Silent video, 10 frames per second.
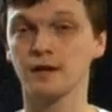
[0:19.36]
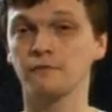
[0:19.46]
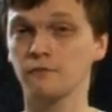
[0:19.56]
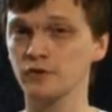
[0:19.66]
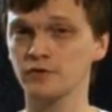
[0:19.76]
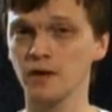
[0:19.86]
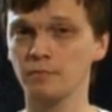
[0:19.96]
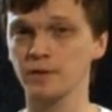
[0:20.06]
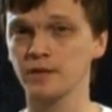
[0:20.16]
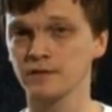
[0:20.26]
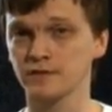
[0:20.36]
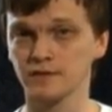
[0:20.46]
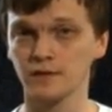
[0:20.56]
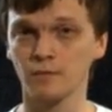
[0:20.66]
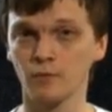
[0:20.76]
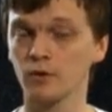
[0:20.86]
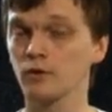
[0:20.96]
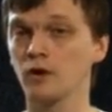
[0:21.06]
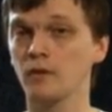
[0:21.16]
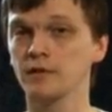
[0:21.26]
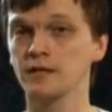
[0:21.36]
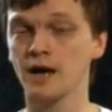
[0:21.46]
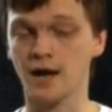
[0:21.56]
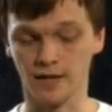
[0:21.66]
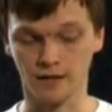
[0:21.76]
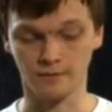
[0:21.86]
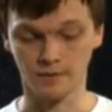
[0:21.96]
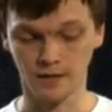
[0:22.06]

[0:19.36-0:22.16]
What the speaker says: First up is Mortal Kombat 9.